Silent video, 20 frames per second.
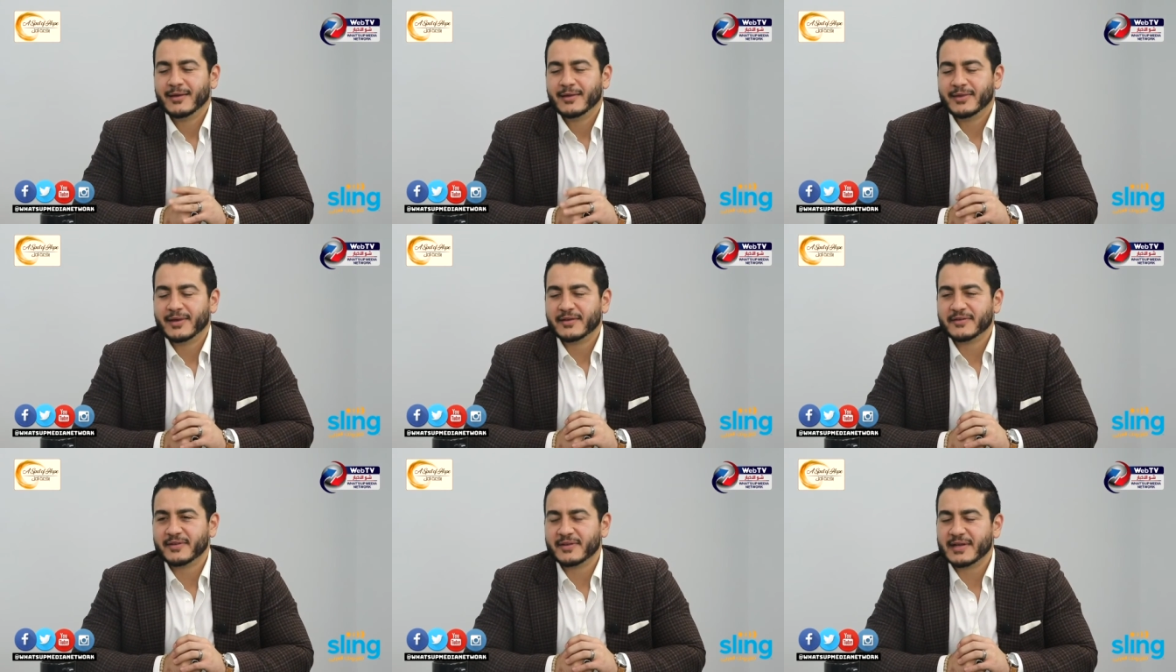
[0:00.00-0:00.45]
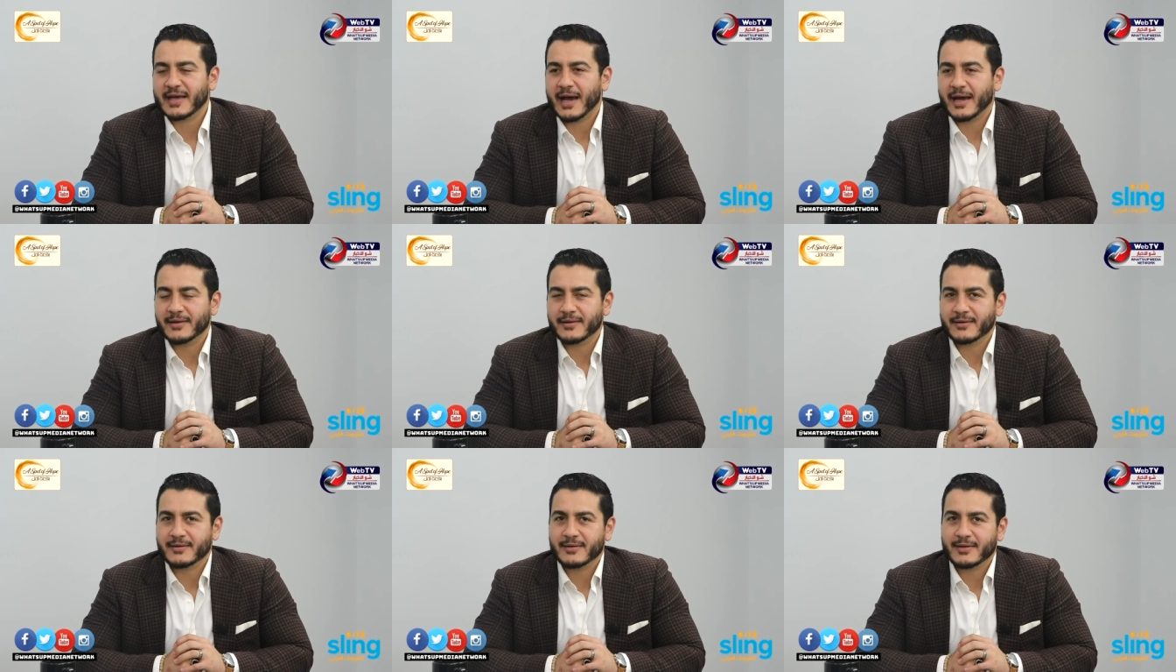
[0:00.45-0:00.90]
things had
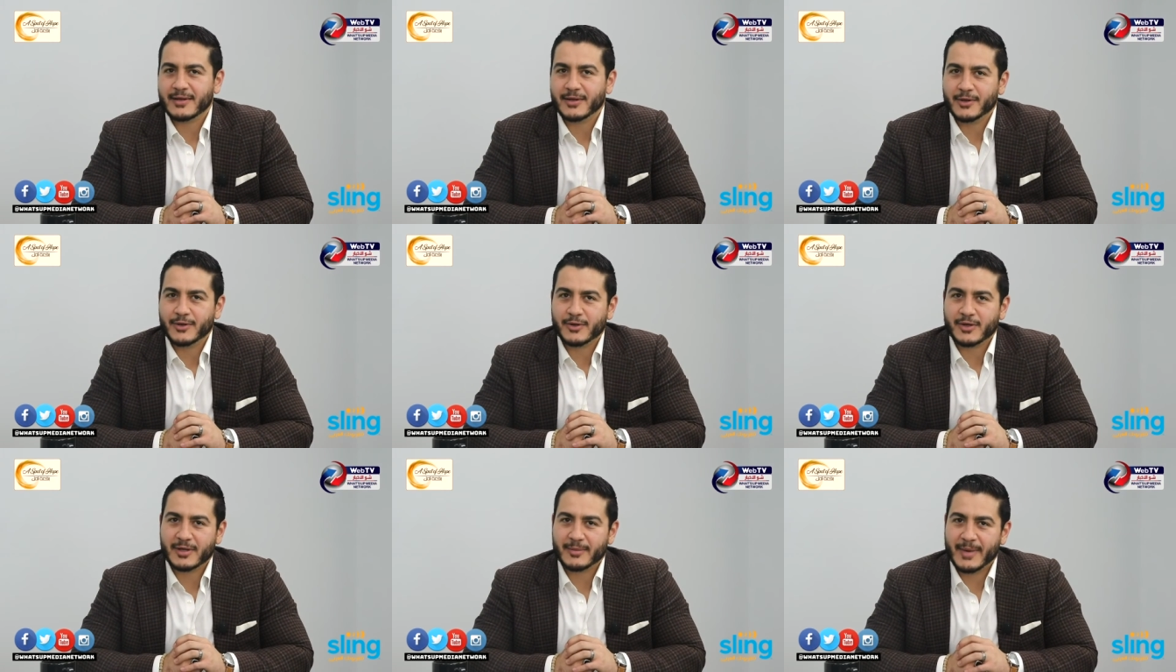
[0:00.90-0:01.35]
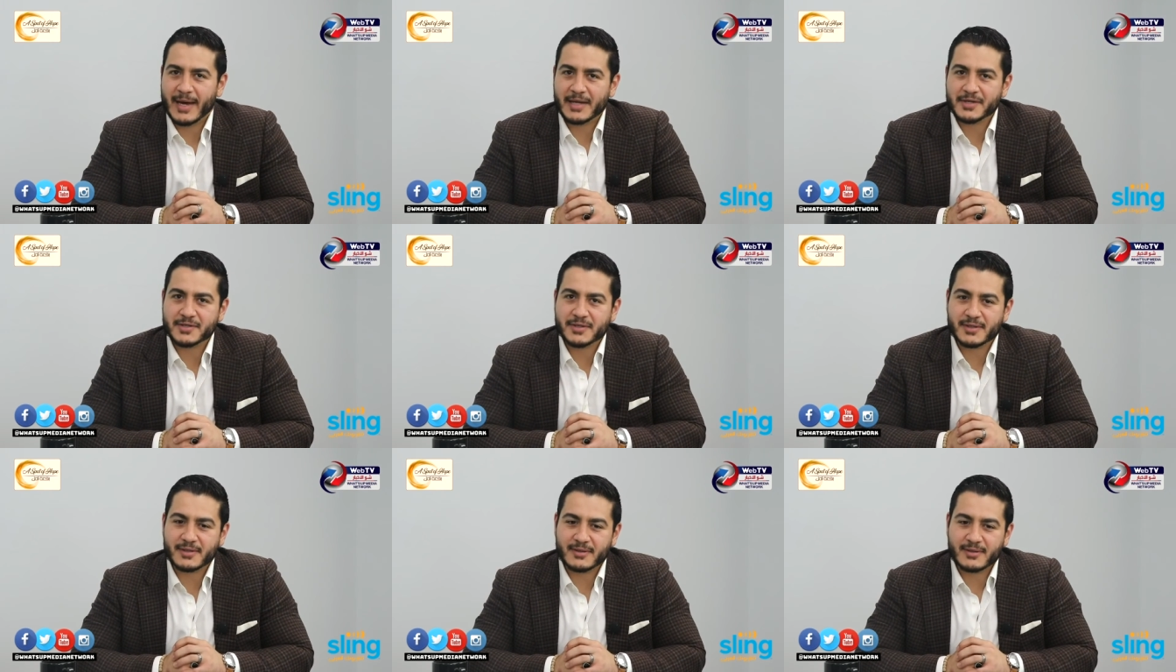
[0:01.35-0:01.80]
gotten, you can
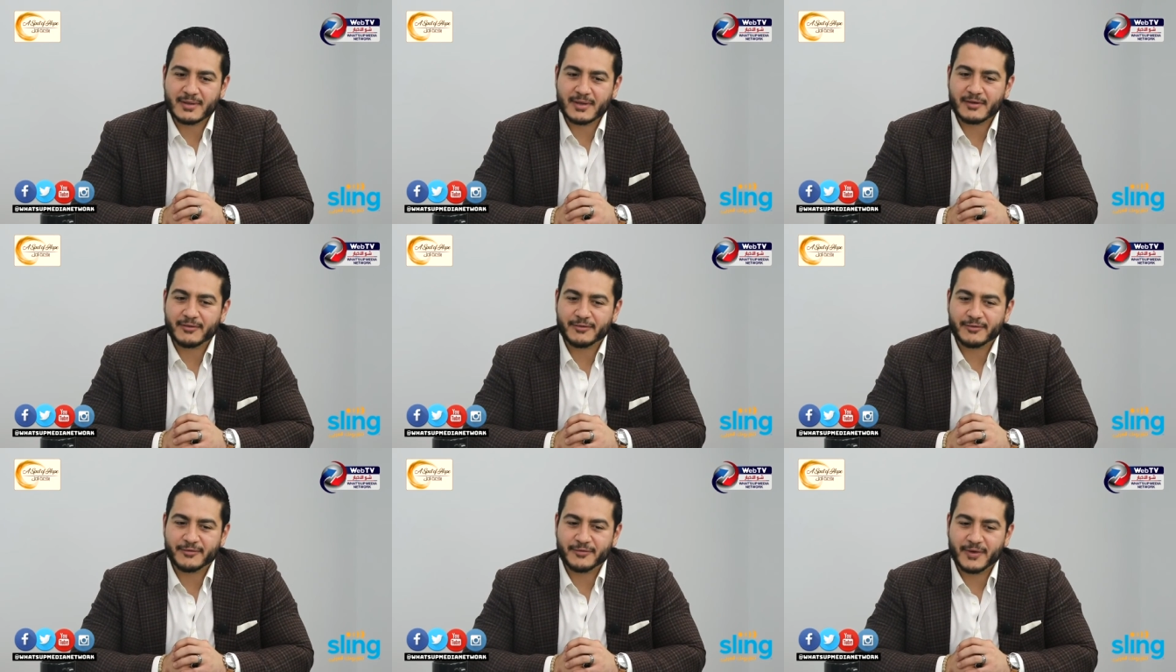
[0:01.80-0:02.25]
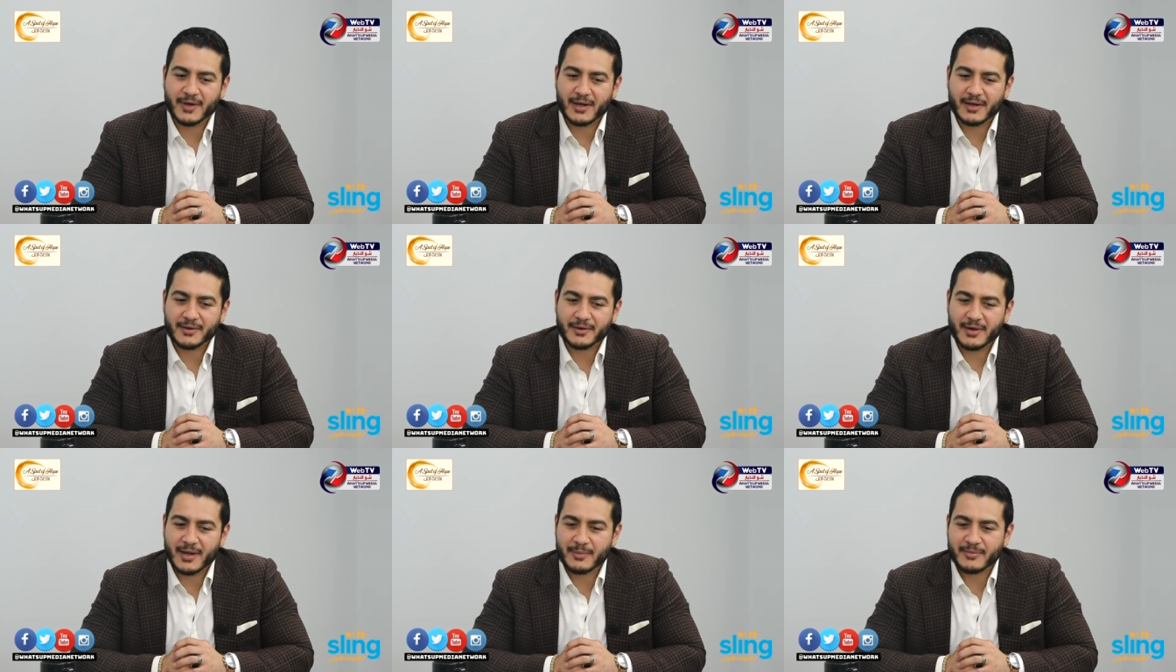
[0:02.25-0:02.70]
imagine if
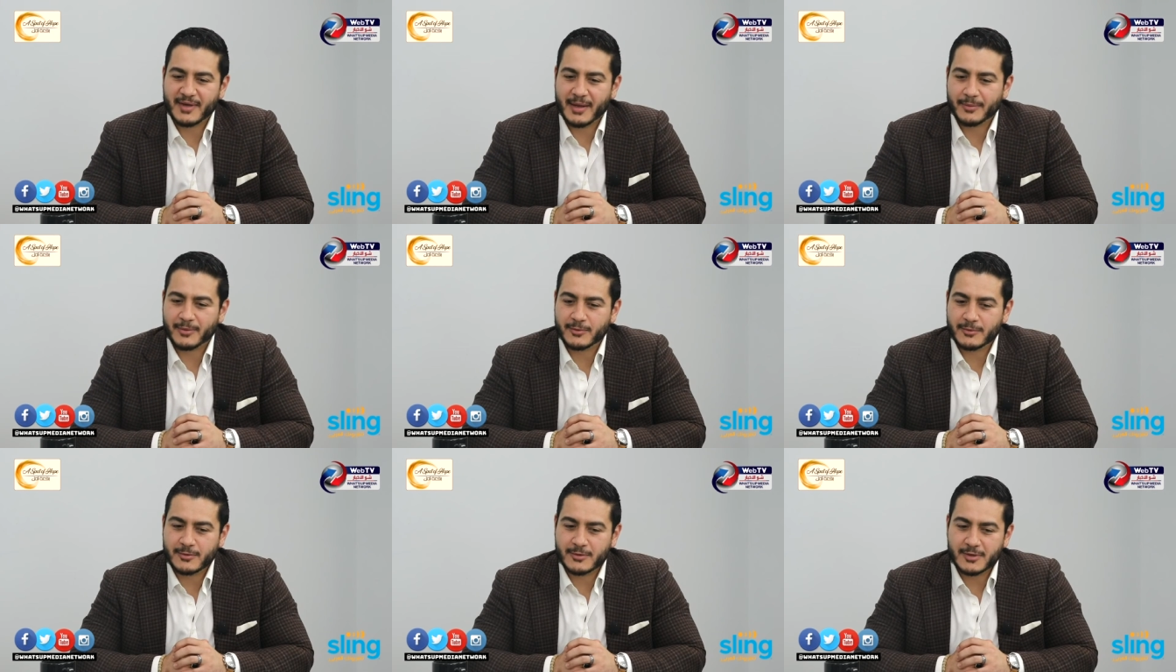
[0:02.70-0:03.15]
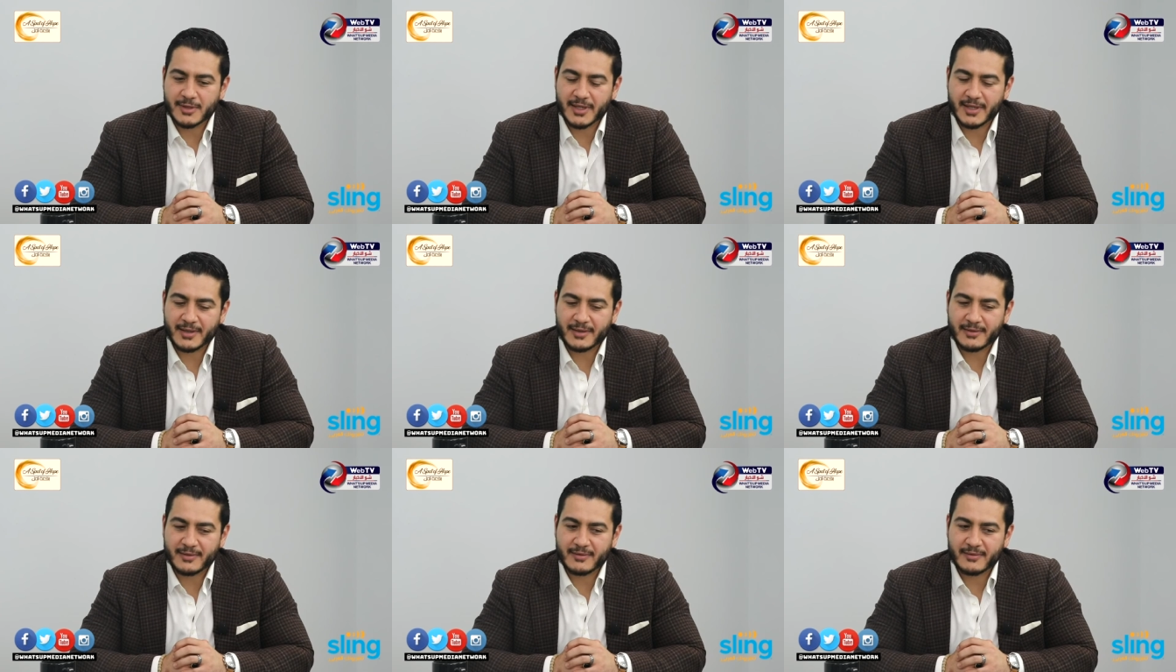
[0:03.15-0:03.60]
your name's Abdul
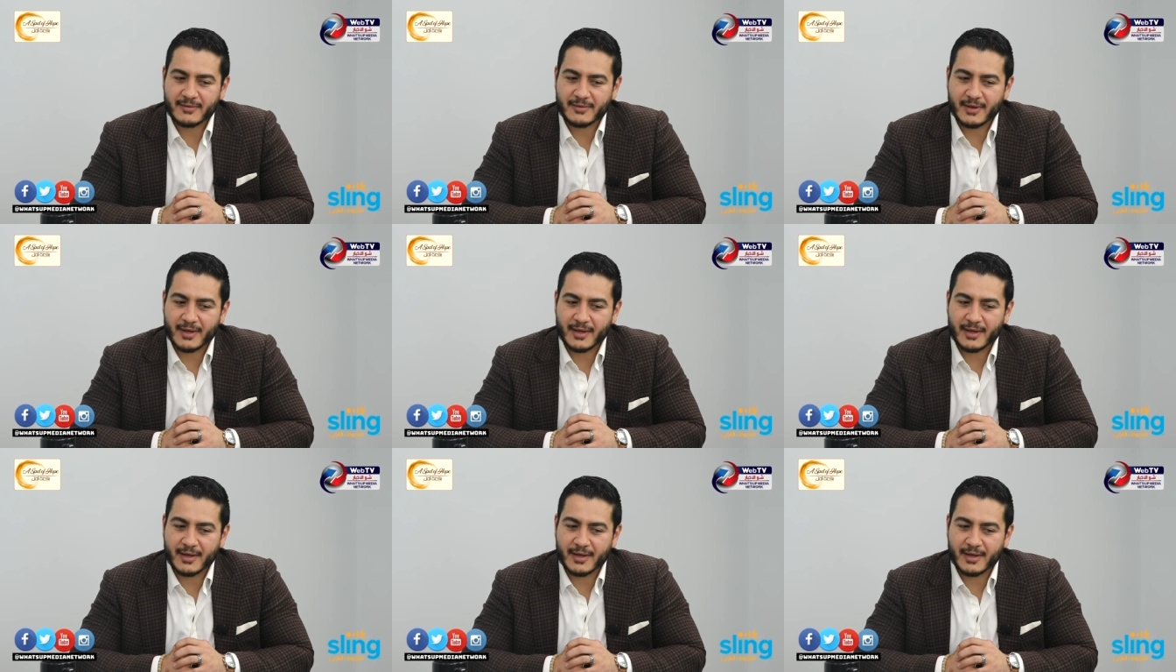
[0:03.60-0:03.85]
and